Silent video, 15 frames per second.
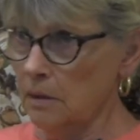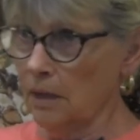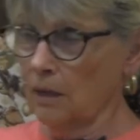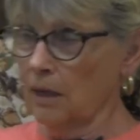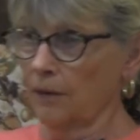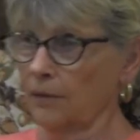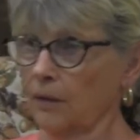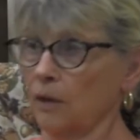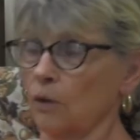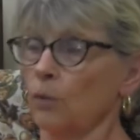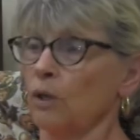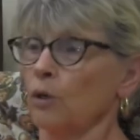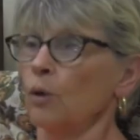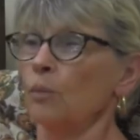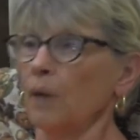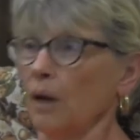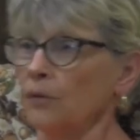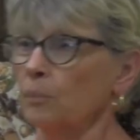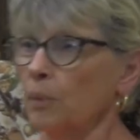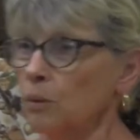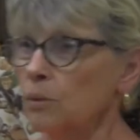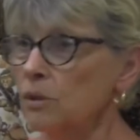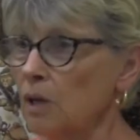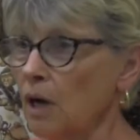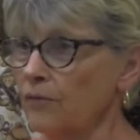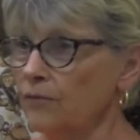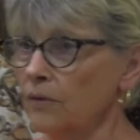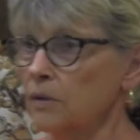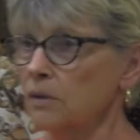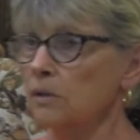and I think we knew about the post
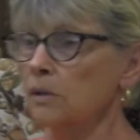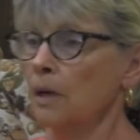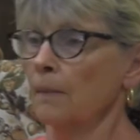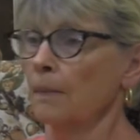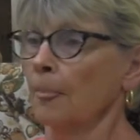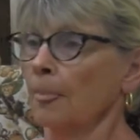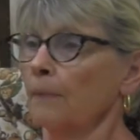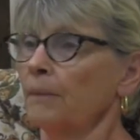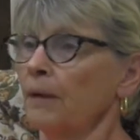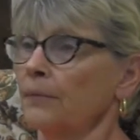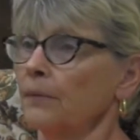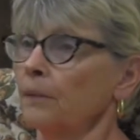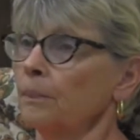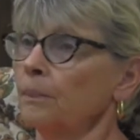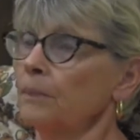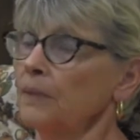office. But the